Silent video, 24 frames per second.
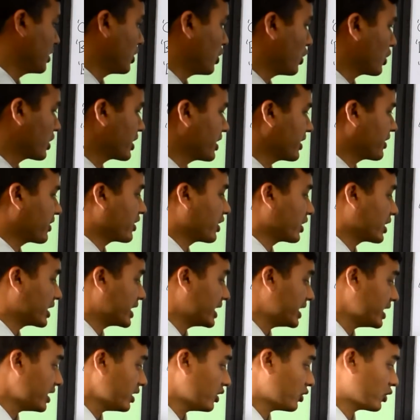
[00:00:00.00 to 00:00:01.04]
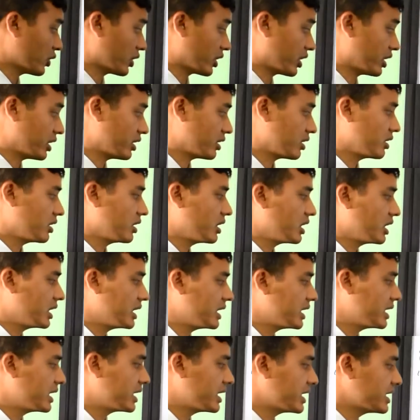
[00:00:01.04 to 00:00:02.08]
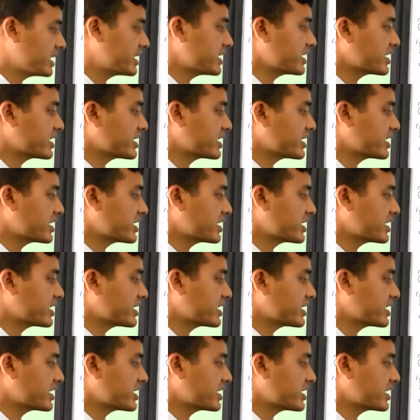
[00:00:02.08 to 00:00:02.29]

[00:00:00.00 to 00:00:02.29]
Okay, the halon, it